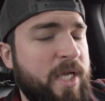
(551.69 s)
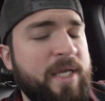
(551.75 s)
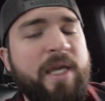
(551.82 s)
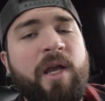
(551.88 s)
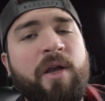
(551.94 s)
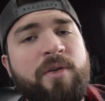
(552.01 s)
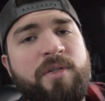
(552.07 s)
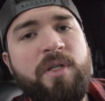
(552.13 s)
I
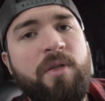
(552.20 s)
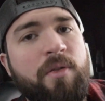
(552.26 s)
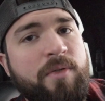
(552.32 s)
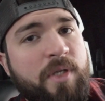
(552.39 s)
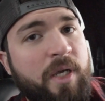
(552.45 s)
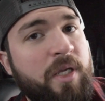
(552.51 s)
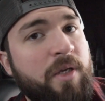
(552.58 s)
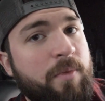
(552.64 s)
guarantee you they'll
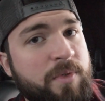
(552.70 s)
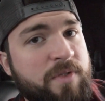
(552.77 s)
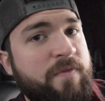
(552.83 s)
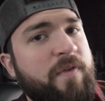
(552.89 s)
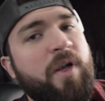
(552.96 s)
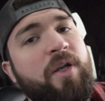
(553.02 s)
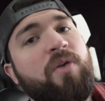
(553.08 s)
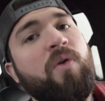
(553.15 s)
tell you it was a
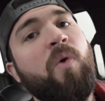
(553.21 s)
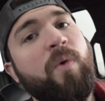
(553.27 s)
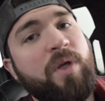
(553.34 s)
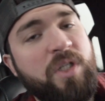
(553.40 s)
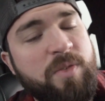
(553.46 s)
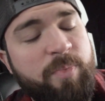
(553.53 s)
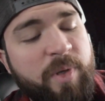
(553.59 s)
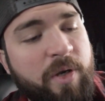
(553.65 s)
very cool
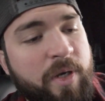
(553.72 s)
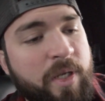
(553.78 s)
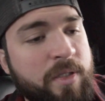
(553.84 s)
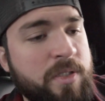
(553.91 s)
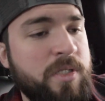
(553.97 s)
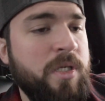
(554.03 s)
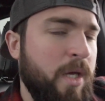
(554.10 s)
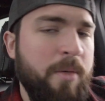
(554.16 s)

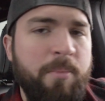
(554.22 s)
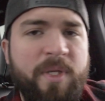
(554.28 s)
experience.